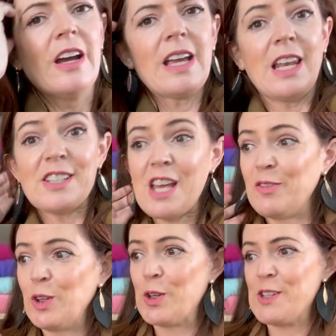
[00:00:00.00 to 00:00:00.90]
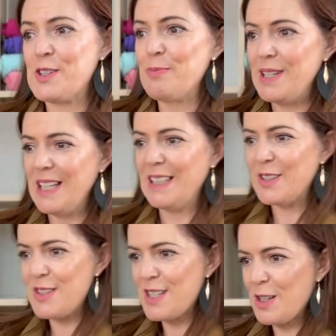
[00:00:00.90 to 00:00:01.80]
Okay, let's have a look at some
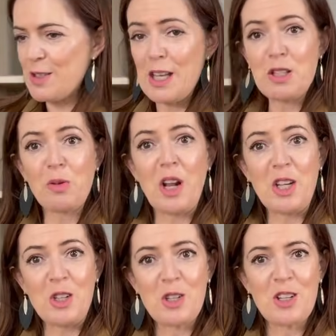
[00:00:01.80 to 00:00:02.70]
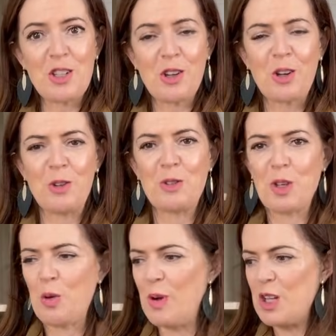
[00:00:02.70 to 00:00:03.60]
knits, because that's what I usually show you
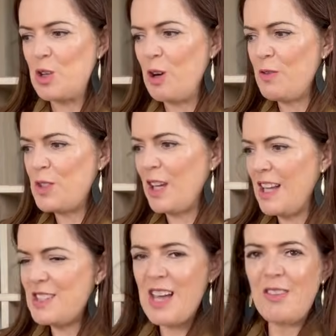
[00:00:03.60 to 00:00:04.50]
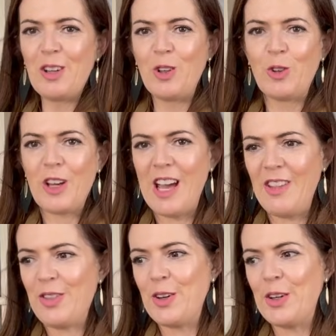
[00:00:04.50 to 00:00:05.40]
so much of. So let's have a look
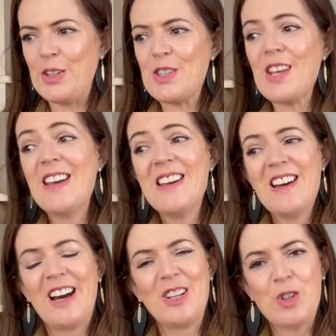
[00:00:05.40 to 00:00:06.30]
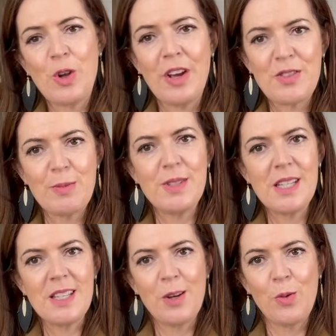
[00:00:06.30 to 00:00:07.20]
at those. I do have some
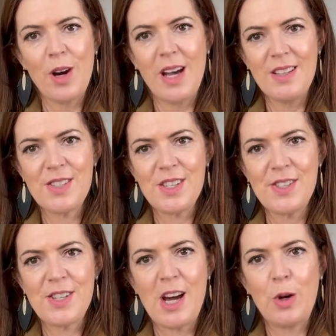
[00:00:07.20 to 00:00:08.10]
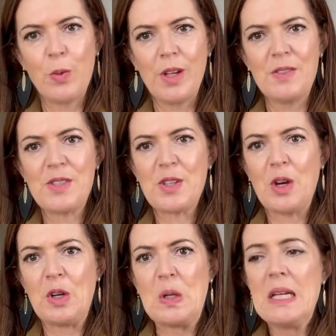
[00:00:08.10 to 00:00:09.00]
DTYs to start with.
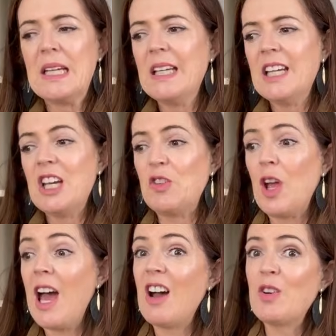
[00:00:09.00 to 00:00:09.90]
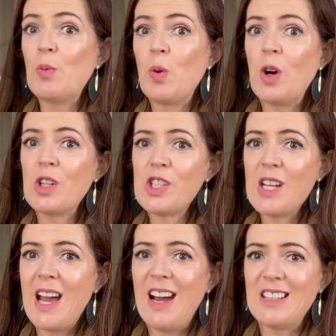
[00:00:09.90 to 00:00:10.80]
So if you haven't watched
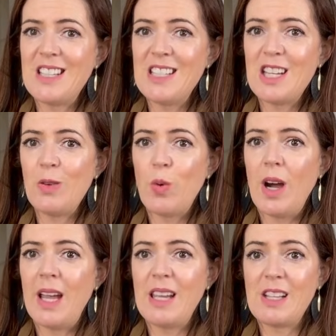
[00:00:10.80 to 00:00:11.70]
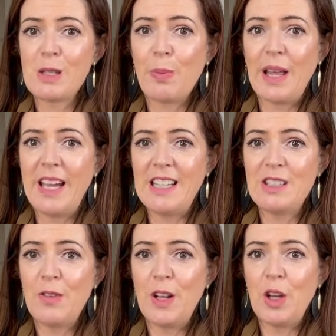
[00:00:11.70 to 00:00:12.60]
our DTY
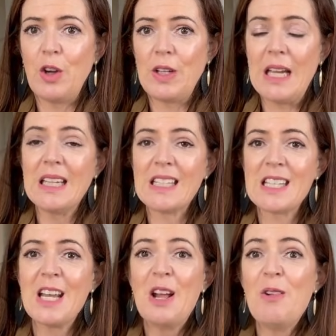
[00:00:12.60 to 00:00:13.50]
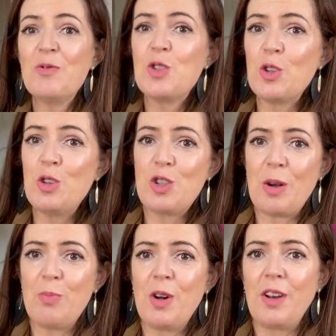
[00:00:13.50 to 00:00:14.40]
explained video yet, do jump on